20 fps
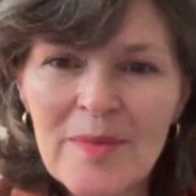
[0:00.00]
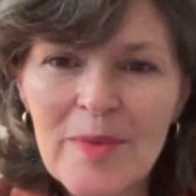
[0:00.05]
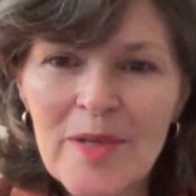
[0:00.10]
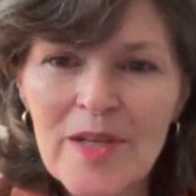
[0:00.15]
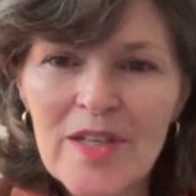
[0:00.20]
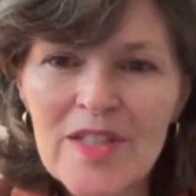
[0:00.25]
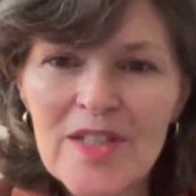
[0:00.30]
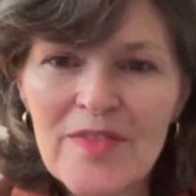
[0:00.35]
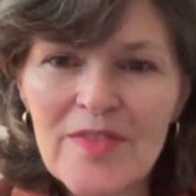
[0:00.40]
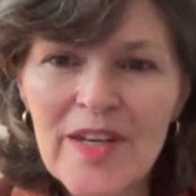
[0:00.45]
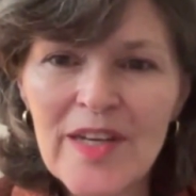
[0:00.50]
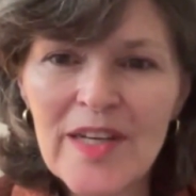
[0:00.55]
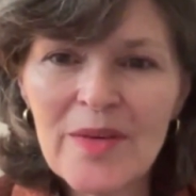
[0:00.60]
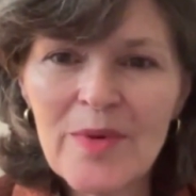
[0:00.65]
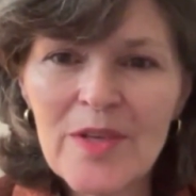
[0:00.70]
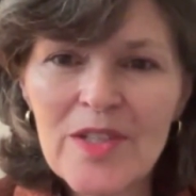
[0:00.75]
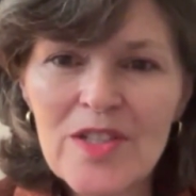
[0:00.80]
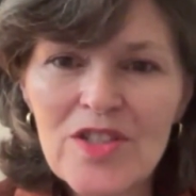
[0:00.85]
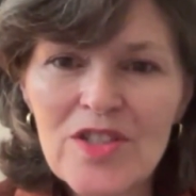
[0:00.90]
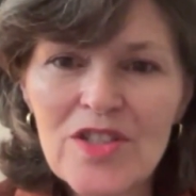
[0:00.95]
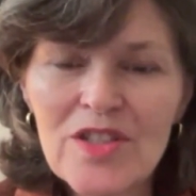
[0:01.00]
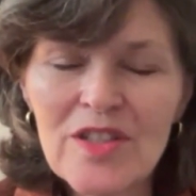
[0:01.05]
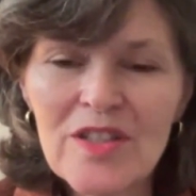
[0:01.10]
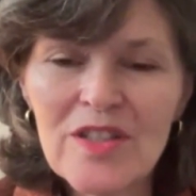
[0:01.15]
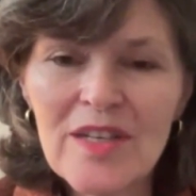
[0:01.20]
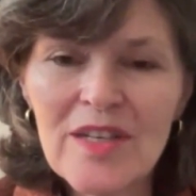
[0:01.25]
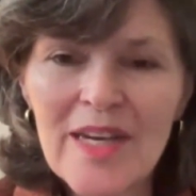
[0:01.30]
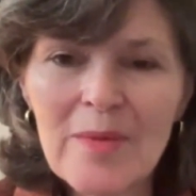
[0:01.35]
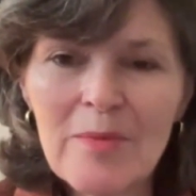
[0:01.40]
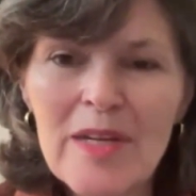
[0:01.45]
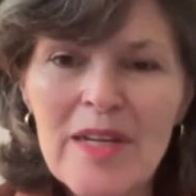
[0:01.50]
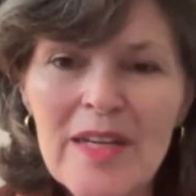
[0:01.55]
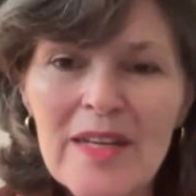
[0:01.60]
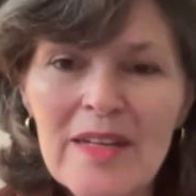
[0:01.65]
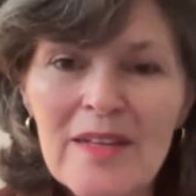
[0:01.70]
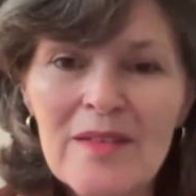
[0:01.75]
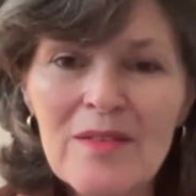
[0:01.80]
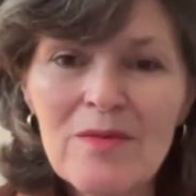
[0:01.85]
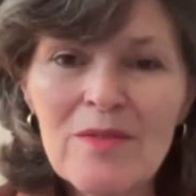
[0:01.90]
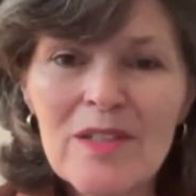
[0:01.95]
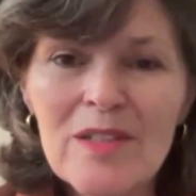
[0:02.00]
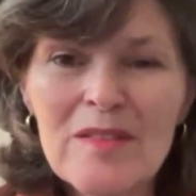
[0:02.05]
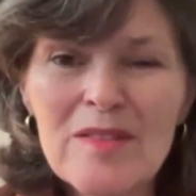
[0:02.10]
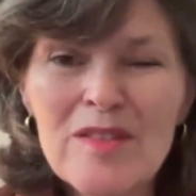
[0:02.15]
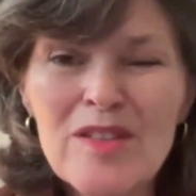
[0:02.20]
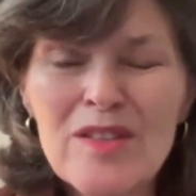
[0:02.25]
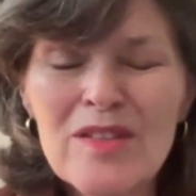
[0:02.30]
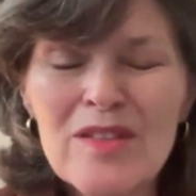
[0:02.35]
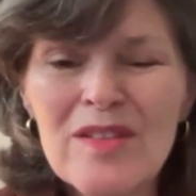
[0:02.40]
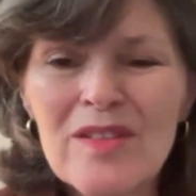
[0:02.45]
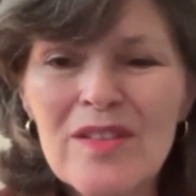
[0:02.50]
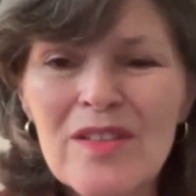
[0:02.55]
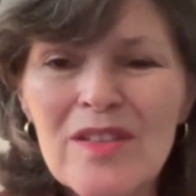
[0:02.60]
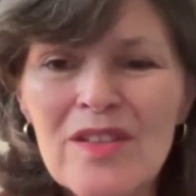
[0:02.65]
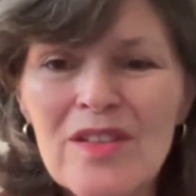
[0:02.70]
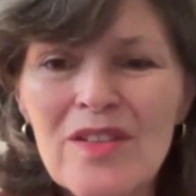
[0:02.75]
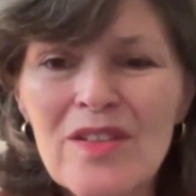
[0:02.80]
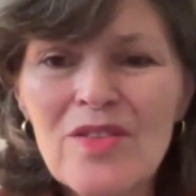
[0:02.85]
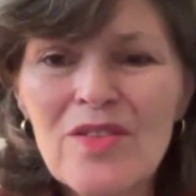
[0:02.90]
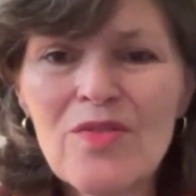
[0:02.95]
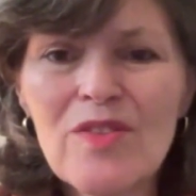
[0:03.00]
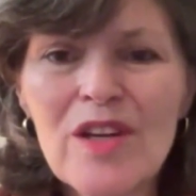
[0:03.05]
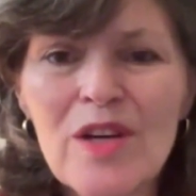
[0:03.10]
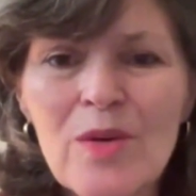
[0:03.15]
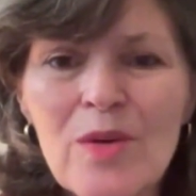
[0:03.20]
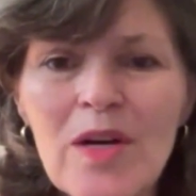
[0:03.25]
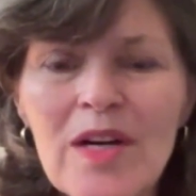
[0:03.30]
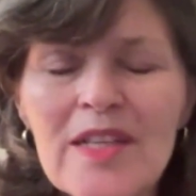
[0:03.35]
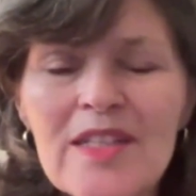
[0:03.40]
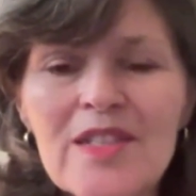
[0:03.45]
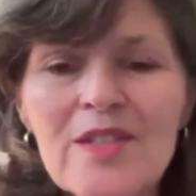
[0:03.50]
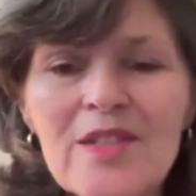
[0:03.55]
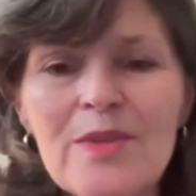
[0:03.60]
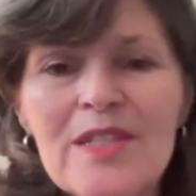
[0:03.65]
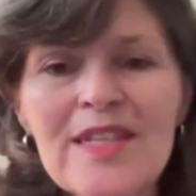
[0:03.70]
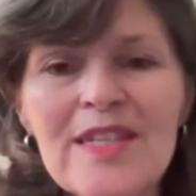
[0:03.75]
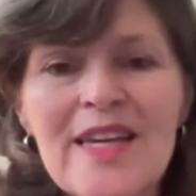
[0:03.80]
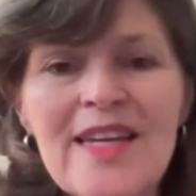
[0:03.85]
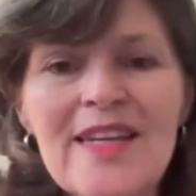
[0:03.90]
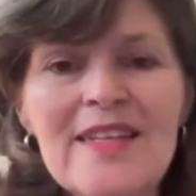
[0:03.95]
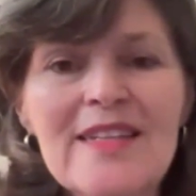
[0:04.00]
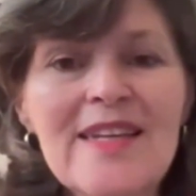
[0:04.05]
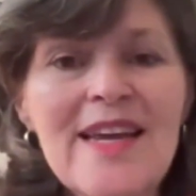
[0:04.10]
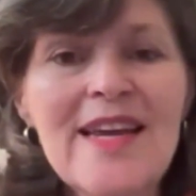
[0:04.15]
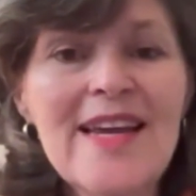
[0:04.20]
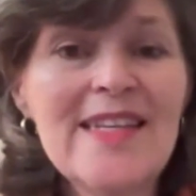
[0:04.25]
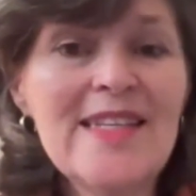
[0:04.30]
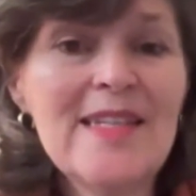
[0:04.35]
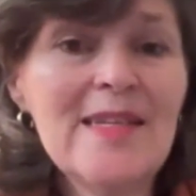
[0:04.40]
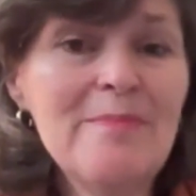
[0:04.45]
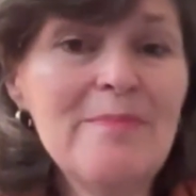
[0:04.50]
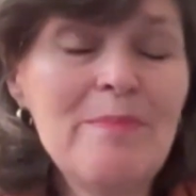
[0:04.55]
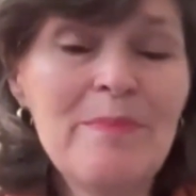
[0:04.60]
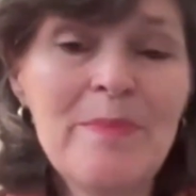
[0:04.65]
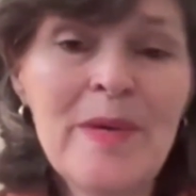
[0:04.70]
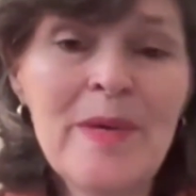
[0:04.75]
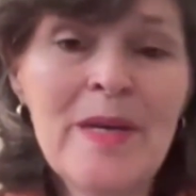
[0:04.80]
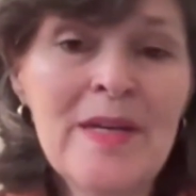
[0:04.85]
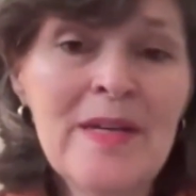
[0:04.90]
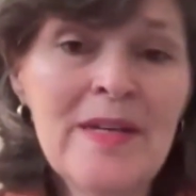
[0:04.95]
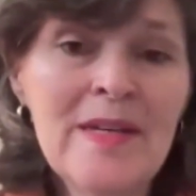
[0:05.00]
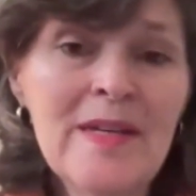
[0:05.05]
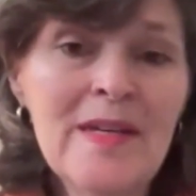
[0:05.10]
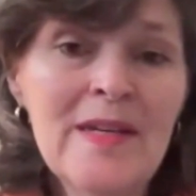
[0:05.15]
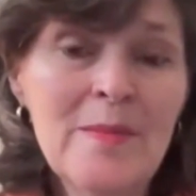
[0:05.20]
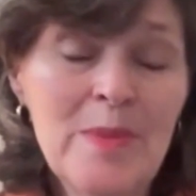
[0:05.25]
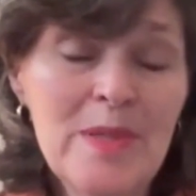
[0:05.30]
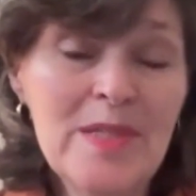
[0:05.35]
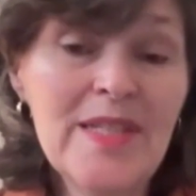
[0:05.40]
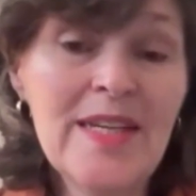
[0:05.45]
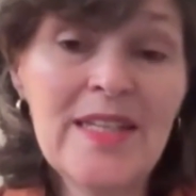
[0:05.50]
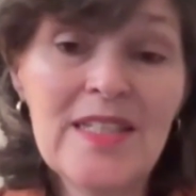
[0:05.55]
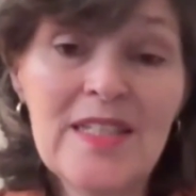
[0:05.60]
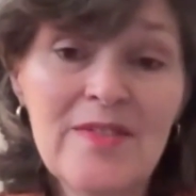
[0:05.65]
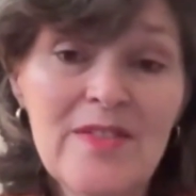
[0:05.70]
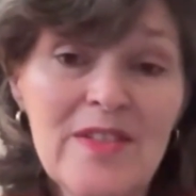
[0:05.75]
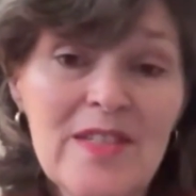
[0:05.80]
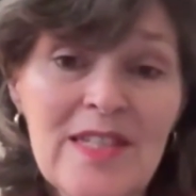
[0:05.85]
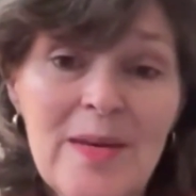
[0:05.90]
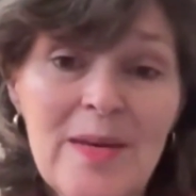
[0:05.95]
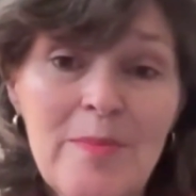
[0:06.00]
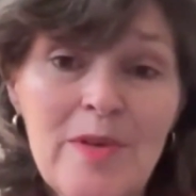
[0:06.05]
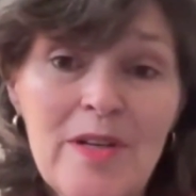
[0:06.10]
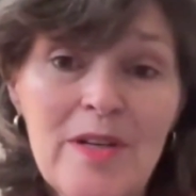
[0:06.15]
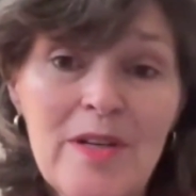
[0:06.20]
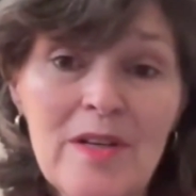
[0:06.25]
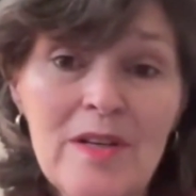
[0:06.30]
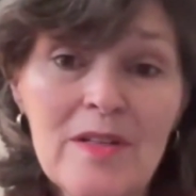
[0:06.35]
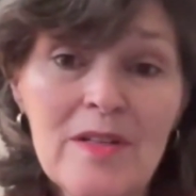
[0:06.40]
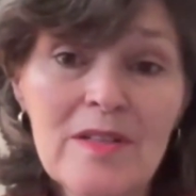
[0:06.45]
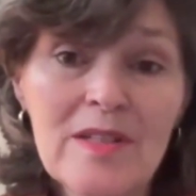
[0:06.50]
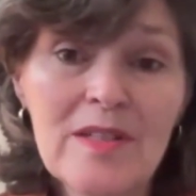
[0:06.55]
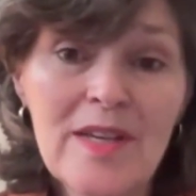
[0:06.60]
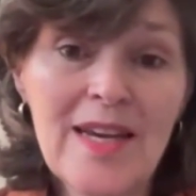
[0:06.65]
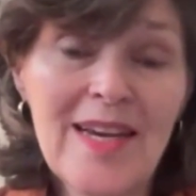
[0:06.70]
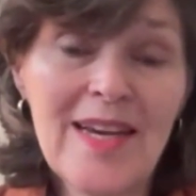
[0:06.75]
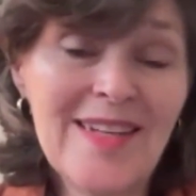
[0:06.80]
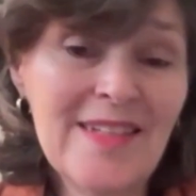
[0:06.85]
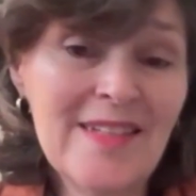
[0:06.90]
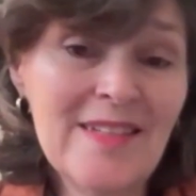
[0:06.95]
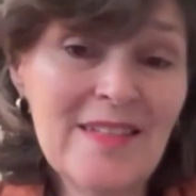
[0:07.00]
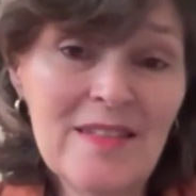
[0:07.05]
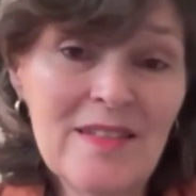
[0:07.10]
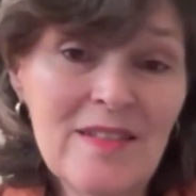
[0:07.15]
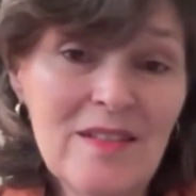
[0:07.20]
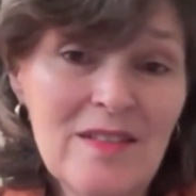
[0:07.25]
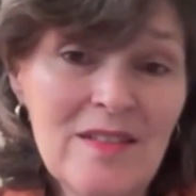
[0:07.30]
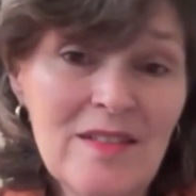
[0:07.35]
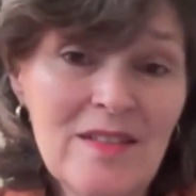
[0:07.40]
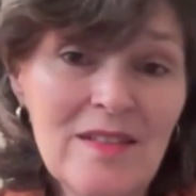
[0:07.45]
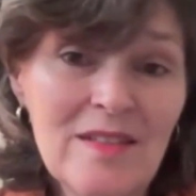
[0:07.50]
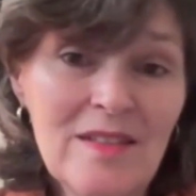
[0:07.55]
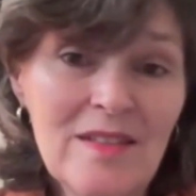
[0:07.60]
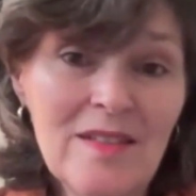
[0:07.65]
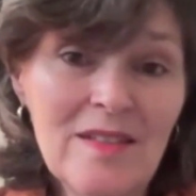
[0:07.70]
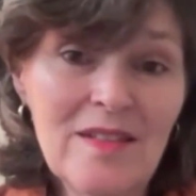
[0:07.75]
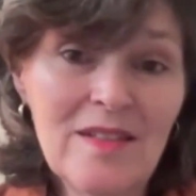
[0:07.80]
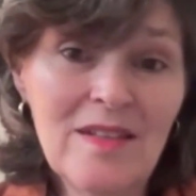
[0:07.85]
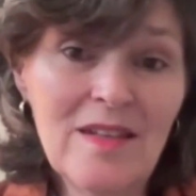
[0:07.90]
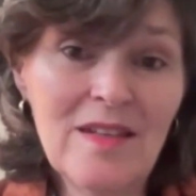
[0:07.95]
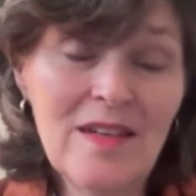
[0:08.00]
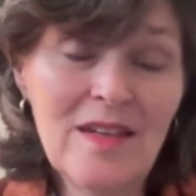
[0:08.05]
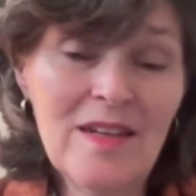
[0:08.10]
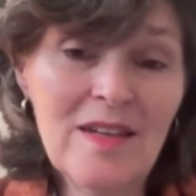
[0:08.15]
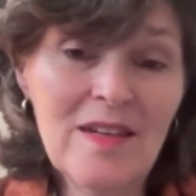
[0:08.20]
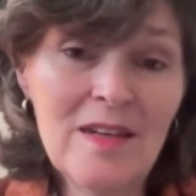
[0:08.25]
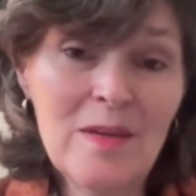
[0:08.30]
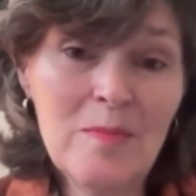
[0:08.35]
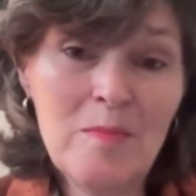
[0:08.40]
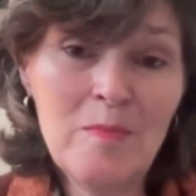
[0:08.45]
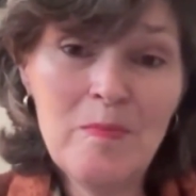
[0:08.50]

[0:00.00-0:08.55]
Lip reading: part of that question. How many? Well, you're required to attend 80% of the seminars, and I